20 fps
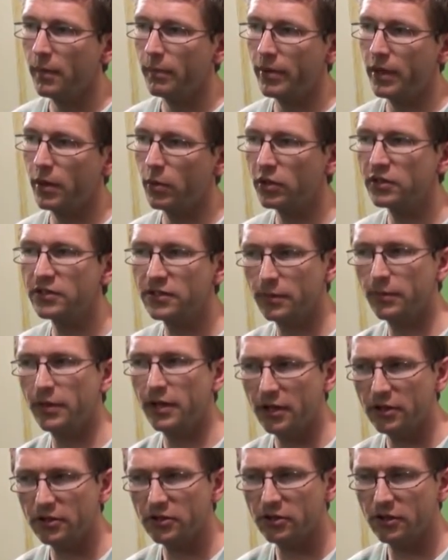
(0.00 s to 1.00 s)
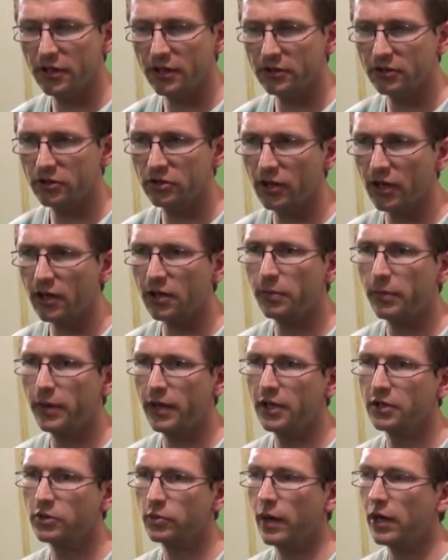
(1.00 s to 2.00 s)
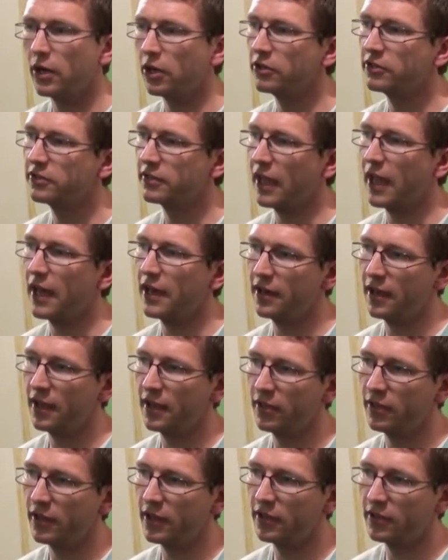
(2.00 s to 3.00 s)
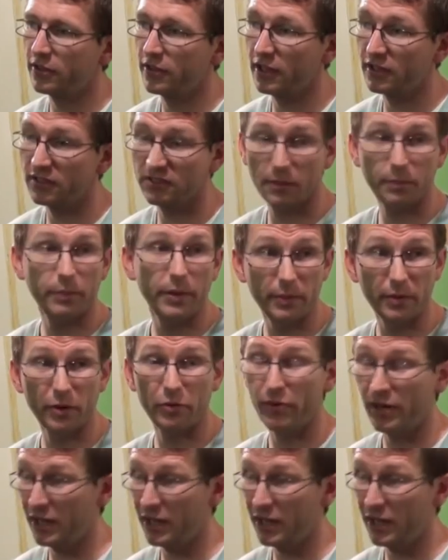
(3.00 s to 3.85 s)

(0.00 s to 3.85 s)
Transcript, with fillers: But there was something that, that struck me as well on Saturday that, that some people are